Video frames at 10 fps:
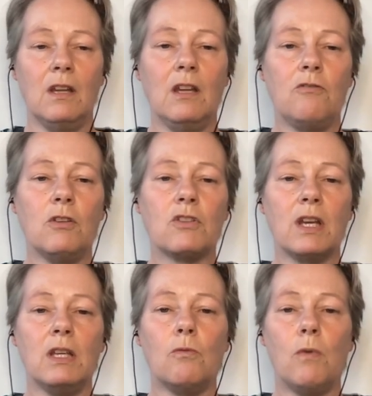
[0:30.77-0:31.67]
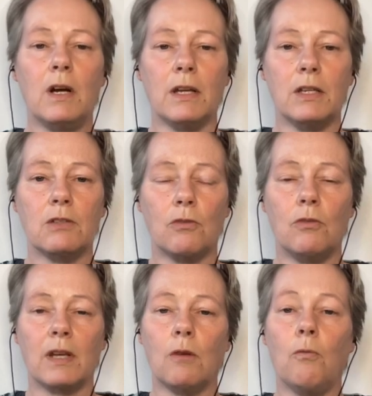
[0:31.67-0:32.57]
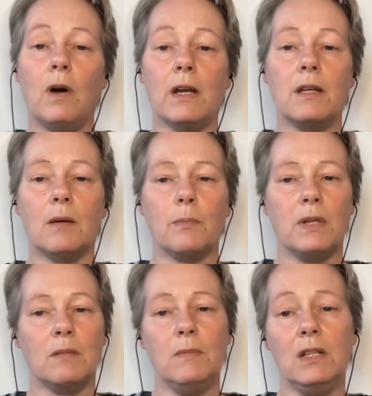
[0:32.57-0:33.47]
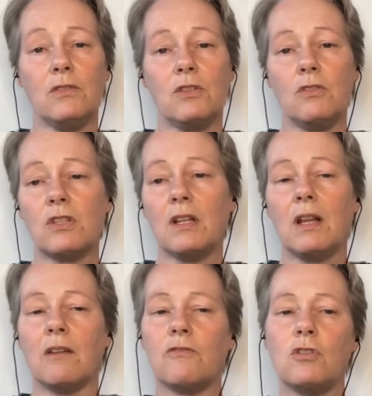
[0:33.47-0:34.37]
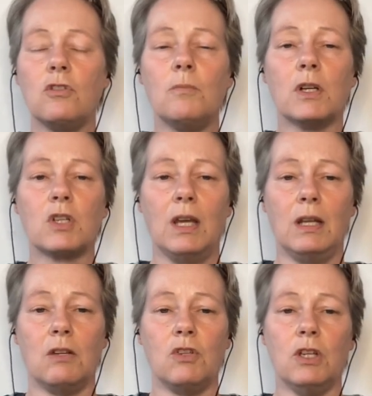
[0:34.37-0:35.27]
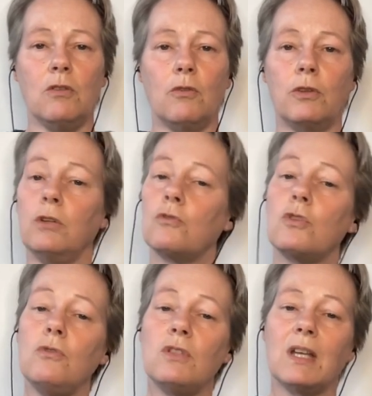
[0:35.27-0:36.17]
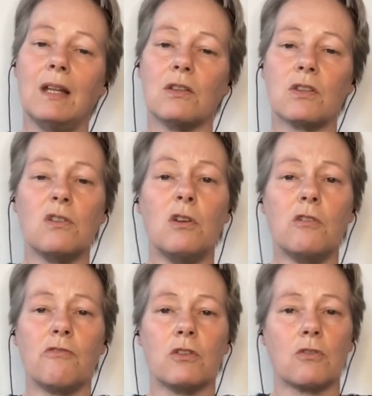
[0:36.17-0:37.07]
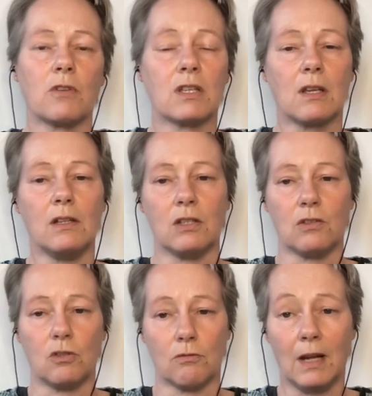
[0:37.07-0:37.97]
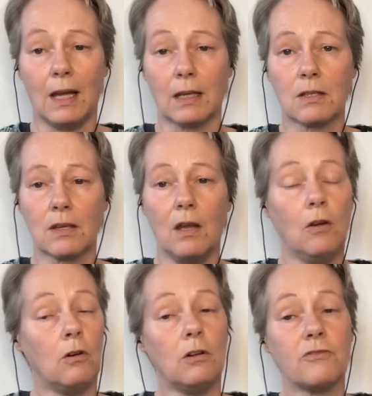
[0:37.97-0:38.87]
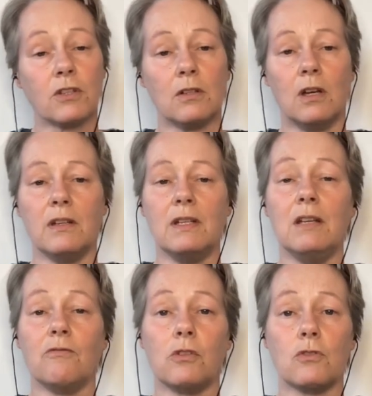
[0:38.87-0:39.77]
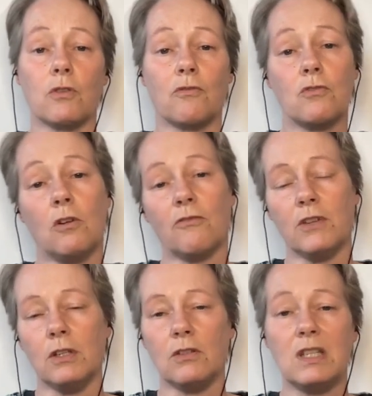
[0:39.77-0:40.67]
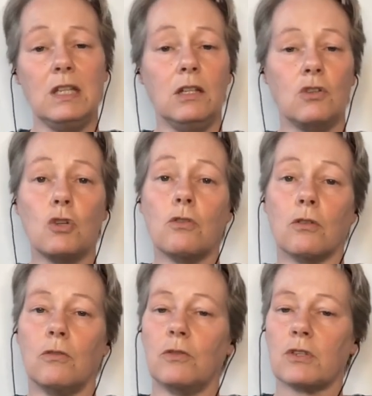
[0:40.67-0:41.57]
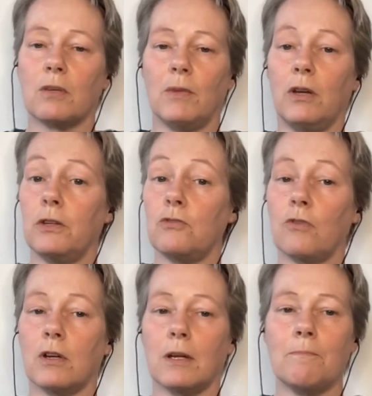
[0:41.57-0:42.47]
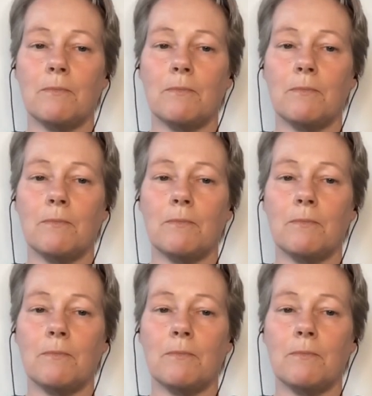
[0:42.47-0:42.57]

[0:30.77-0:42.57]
If you say you're wired or get wired up, it means you still have too much energy or you're too tense, nervous, or excited to relax, often under the influence of coffee, tea, sugar, or some other drug.